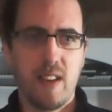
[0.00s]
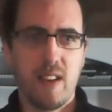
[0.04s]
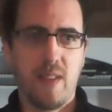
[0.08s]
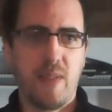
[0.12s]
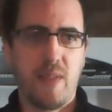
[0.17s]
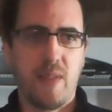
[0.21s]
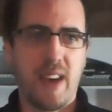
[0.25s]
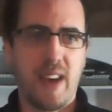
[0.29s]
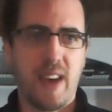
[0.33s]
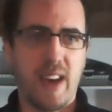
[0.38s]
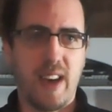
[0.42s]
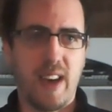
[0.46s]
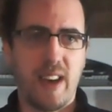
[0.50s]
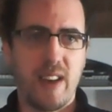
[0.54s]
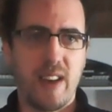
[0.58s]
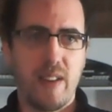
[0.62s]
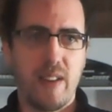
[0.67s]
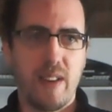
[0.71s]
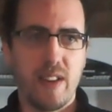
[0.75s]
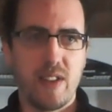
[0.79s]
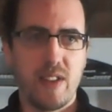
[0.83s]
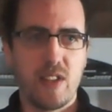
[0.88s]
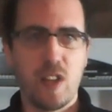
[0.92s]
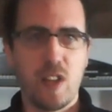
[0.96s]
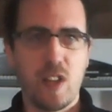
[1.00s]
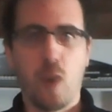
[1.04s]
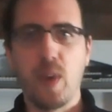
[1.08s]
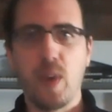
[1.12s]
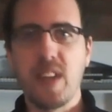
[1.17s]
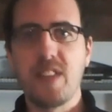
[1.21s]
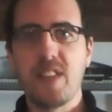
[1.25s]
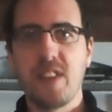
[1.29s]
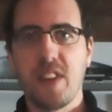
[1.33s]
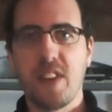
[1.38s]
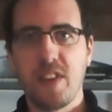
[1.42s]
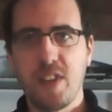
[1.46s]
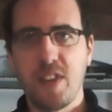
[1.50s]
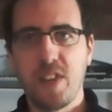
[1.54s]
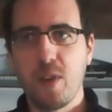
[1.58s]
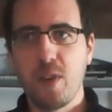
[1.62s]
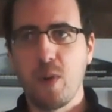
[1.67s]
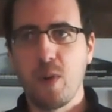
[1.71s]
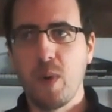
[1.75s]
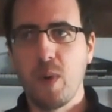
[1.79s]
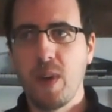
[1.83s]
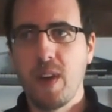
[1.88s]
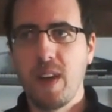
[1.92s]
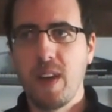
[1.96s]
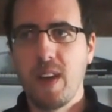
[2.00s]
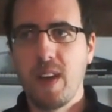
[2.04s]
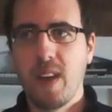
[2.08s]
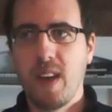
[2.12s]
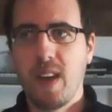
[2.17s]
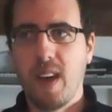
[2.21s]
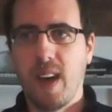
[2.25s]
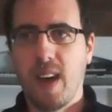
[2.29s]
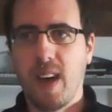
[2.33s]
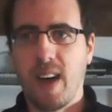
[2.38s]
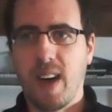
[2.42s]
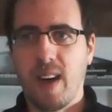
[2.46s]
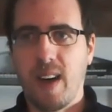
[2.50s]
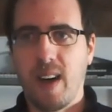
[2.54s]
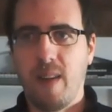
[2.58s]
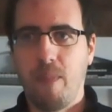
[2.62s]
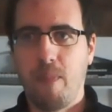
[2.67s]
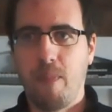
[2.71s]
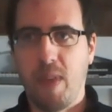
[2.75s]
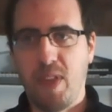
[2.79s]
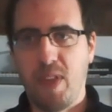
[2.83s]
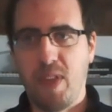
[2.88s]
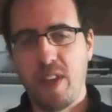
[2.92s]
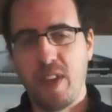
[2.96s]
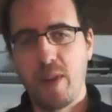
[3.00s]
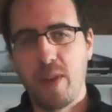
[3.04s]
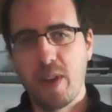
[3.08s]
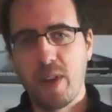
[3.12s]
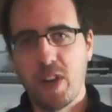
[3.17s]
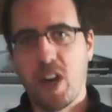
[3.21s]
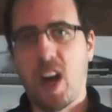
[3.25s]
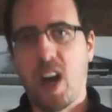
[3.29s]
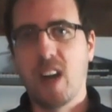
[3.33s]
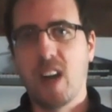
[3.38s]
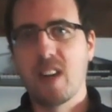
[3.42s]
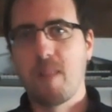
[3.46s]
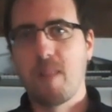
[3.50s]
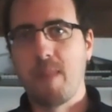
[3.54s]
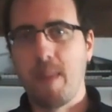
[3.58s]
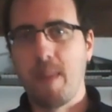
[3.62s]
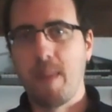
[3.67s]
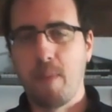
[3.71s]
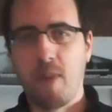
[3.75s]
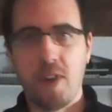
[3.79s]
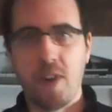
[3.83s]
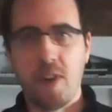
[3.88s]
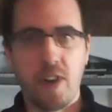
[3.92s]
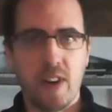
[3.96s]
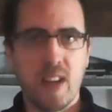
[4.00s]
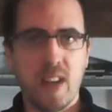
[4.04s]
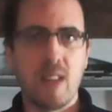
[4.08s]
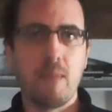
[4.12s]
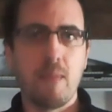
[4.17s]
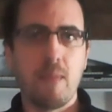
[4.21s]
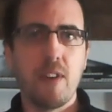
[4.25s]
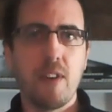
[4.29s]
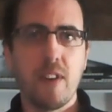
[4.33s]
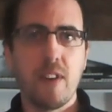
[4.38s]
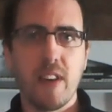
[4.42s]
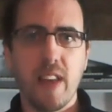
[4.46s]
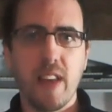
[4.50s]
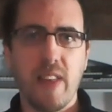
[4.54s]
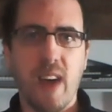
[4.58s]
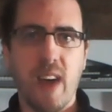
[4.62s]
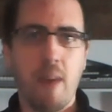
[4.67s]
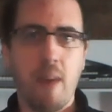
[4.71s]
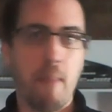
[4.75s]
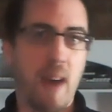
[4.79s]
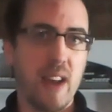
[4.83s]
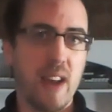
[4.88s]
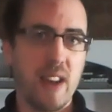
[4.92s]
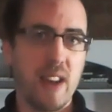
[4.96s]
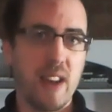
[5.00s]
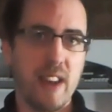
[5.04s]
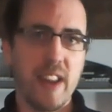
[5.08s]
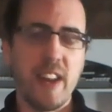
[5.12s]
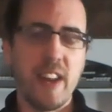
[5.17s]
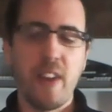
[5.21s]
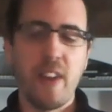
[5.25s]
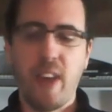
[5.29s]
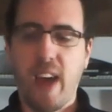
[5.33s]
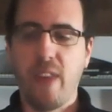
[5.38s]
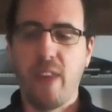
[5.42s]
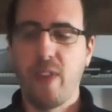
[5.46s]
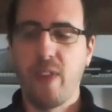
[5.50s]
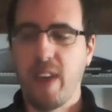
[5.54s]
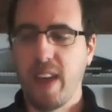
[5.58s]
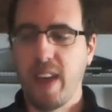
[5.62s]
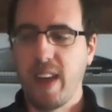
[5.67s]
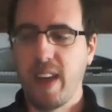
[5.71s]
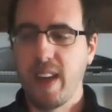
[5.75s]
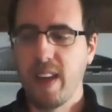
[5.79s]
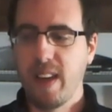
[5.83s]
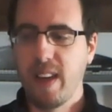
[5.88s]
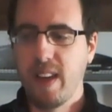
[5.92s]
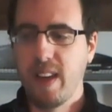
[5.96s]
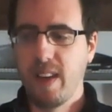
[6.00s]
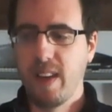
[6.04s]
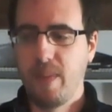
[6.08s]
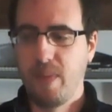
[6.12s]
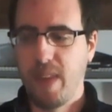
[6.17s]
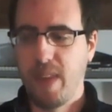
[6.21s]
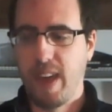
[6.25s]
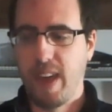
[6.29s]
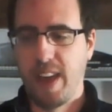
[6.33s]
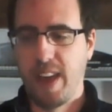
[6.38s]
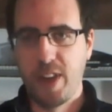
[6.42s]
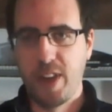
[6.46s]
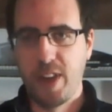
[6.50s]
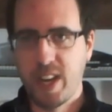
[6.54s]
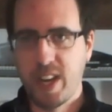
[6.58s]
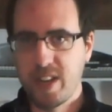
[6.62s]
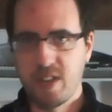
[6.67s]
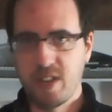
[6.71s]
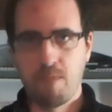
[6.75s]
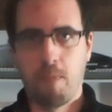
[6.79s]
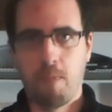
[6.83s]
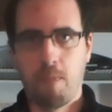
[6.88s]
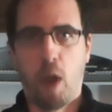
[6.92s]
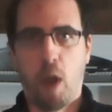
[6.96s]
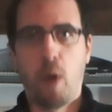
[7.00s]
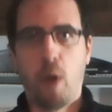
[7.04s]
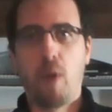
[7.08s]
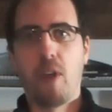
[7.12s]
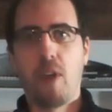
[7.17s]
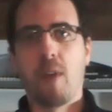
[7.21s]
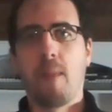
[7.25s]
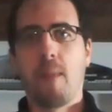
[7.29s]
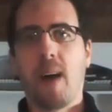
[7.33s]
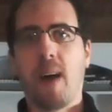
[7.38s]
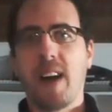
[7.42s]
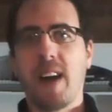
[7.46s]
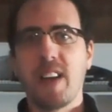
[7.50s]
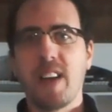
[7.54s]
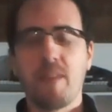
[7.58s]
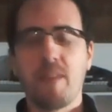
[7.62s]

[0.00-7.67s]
uh, it's so easy to do. Um, but then you talk to people in your community that might need that thing, and you can just blow their mind